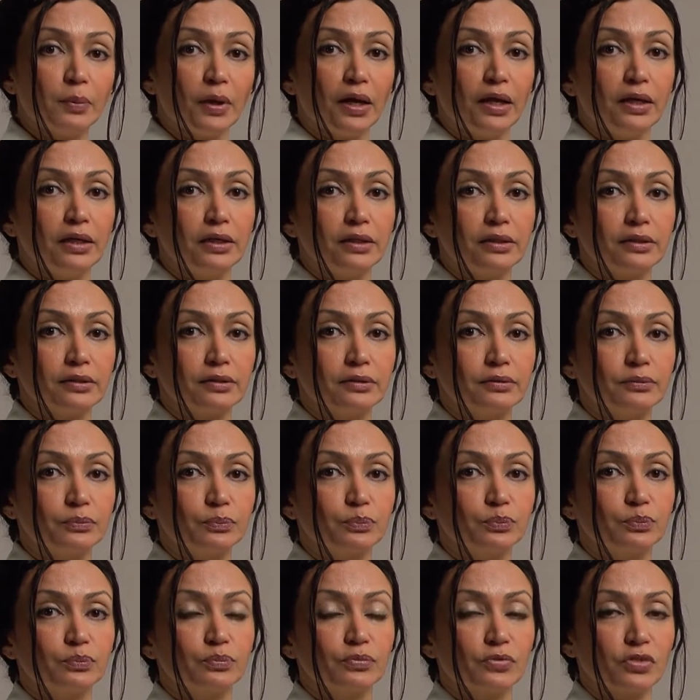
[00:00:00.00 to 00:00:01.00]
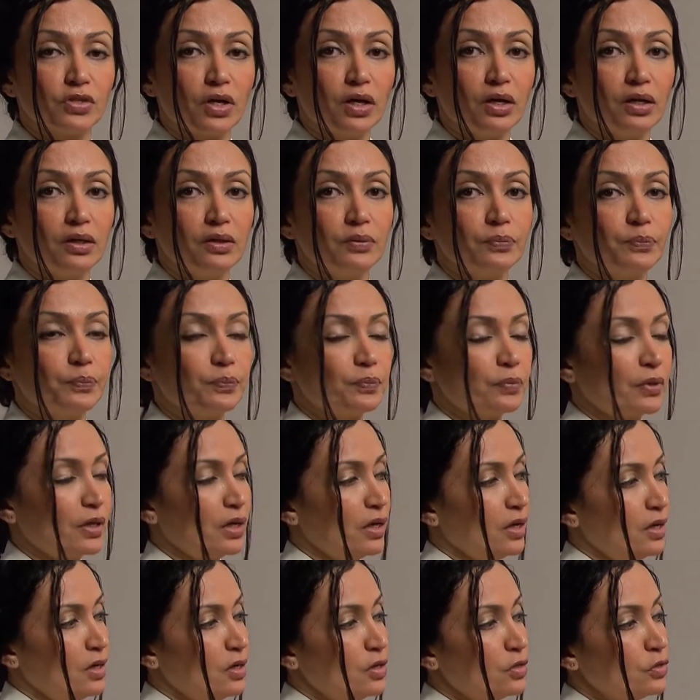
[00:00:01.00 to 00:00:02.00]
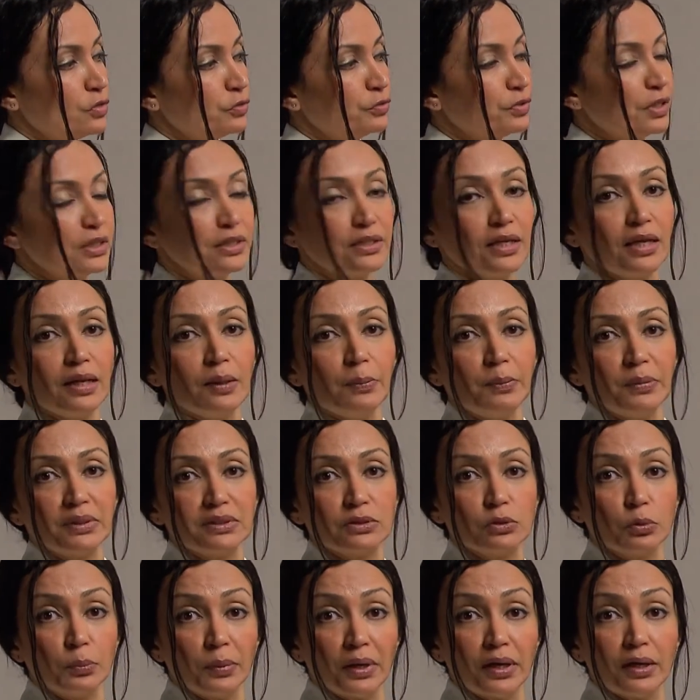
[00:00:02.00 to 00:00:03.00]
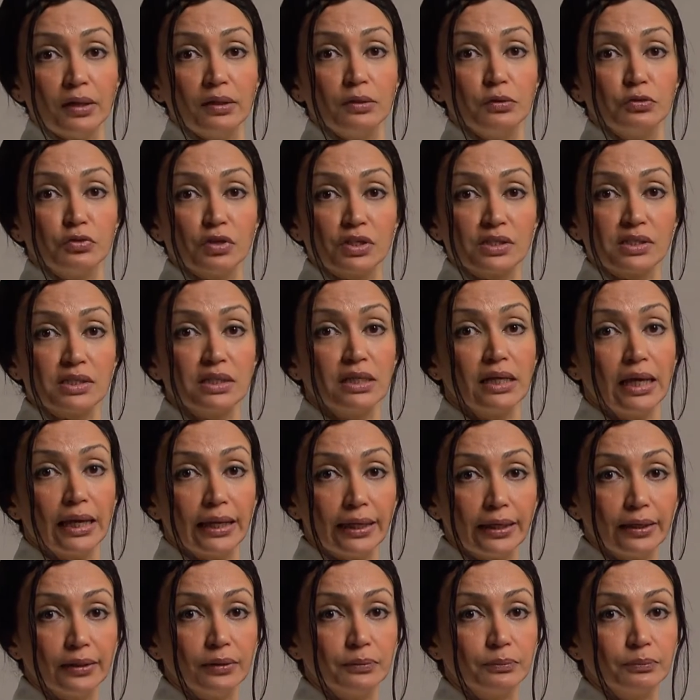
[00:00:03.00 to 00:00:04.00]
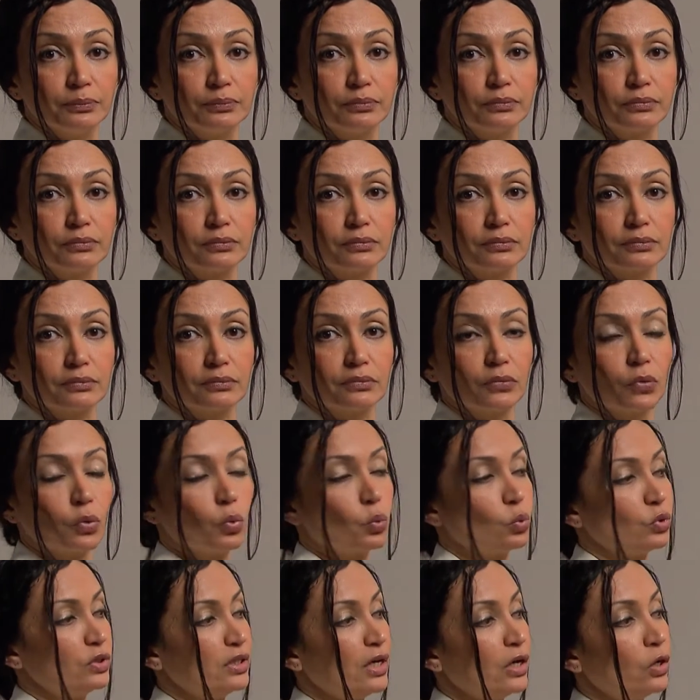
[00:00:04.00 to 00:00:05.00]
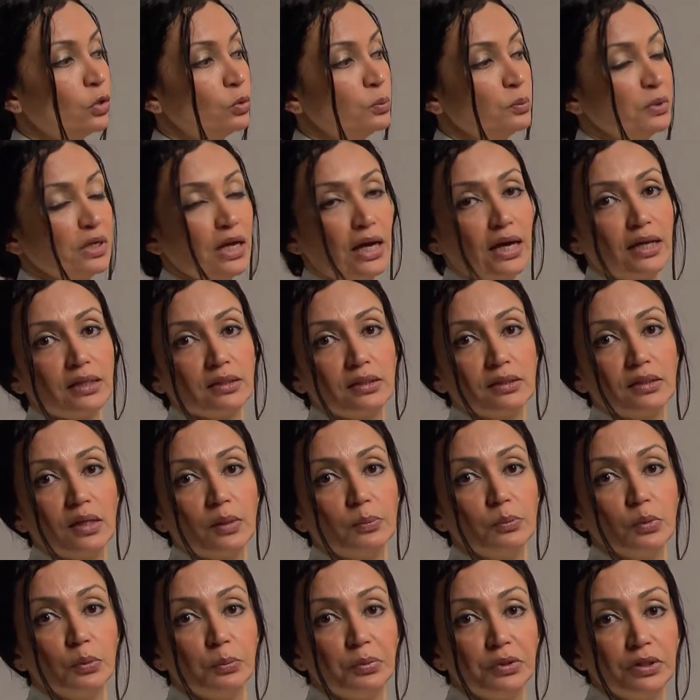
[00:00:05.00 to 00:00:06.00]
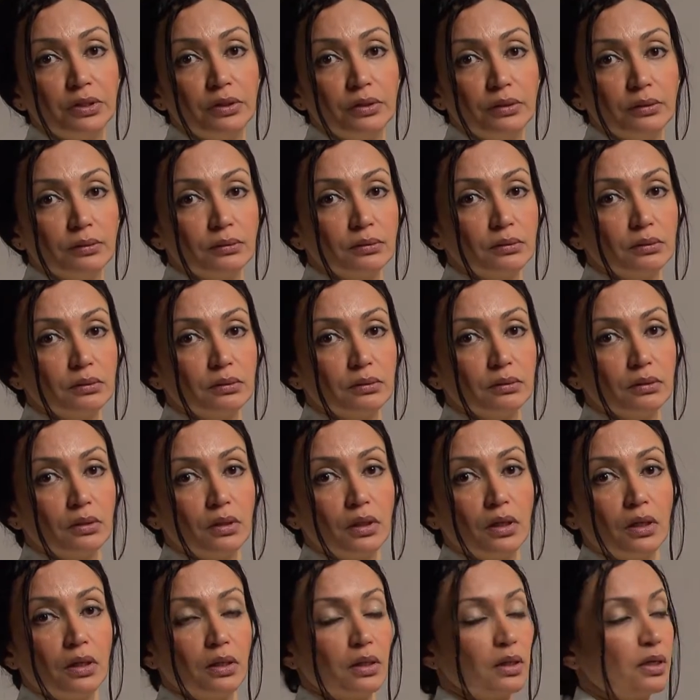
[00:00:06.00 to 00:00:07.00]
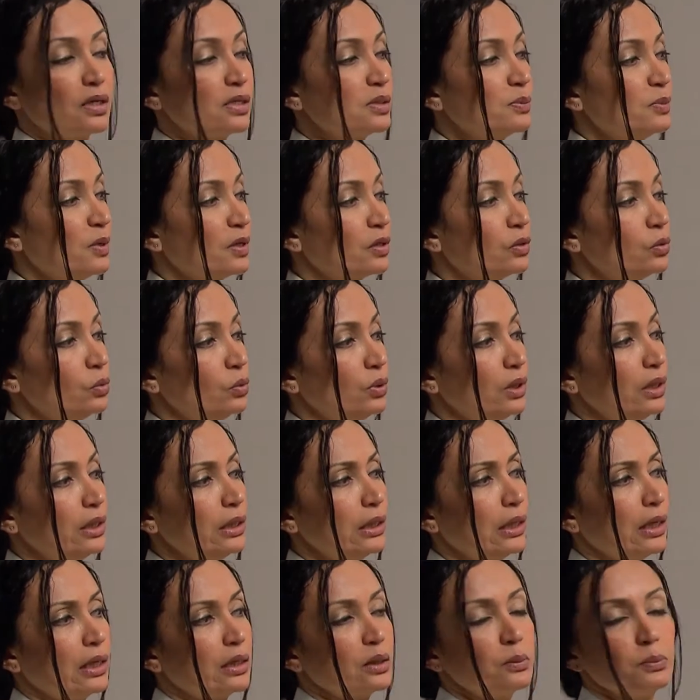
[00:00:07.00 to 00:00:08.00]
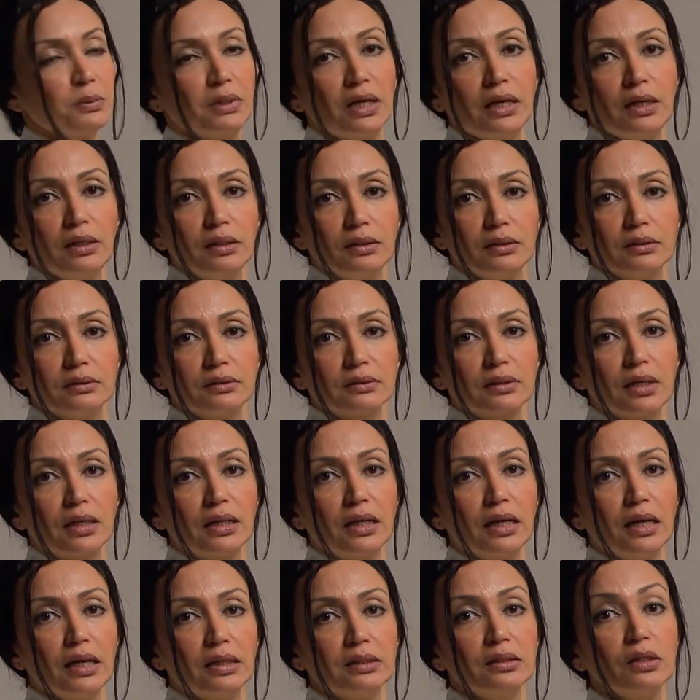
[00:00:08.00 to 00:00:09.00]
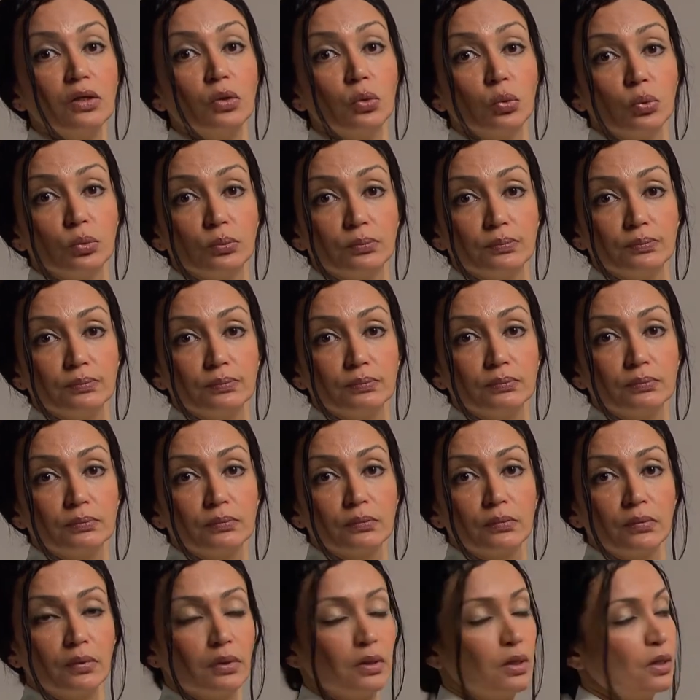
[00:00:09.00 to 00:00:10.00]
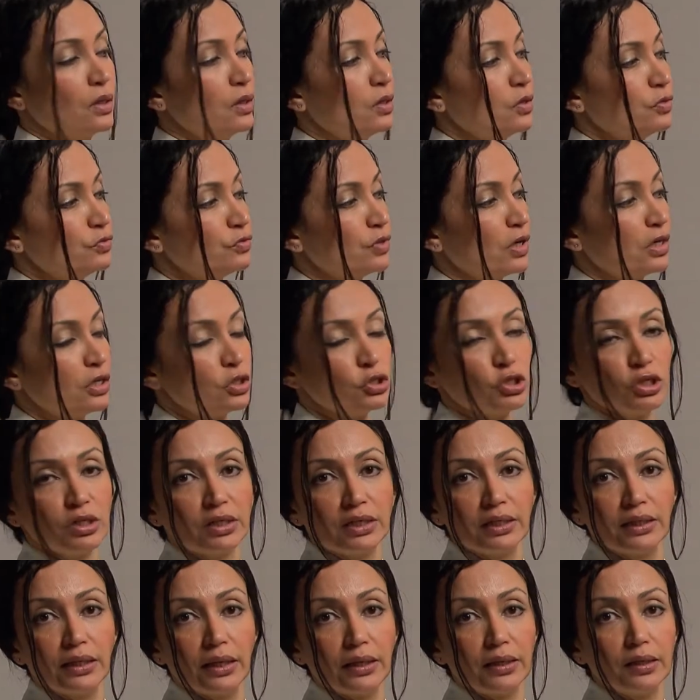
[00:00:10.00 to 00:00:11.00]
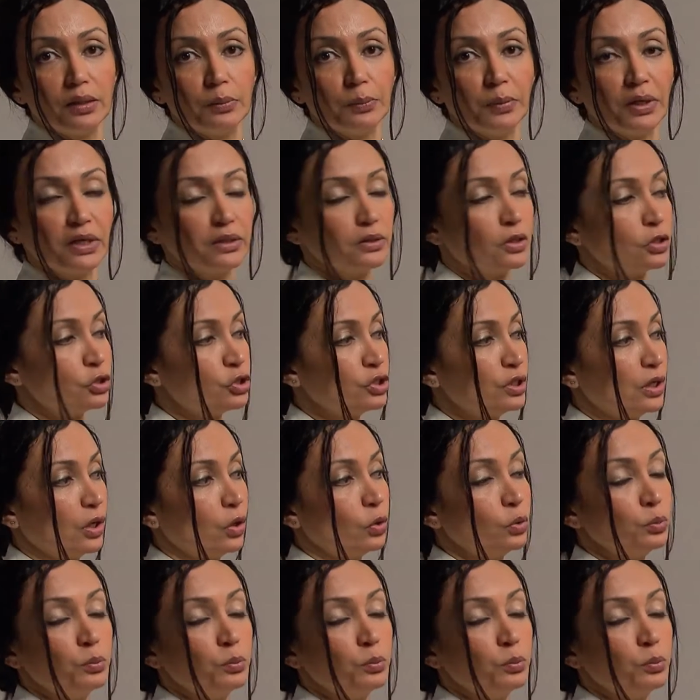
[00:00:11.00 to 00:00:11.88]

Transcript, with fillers: If you're from group A and received blood from group B, your body will recognize it as foreign bodies and will react against the protein B.